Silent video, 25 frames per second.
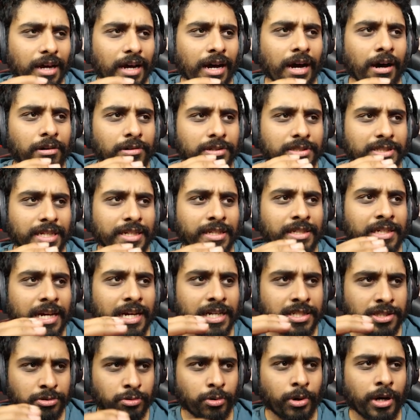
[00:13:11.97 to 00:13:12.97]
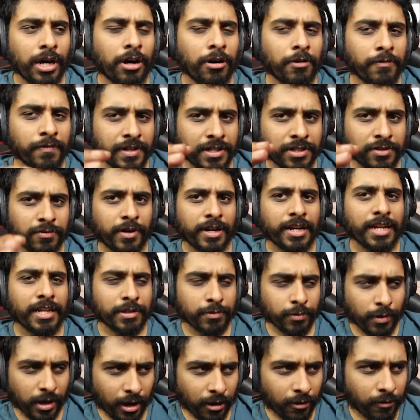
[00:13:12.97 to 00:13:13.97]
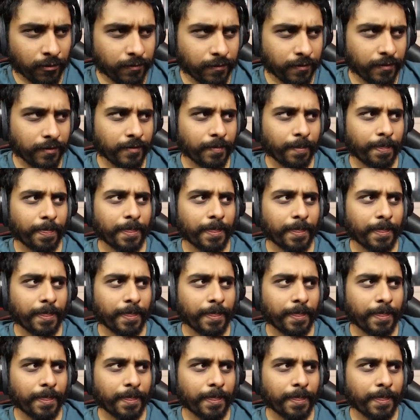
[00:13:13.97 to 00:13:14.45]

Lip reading: I was in year 12 in 2012.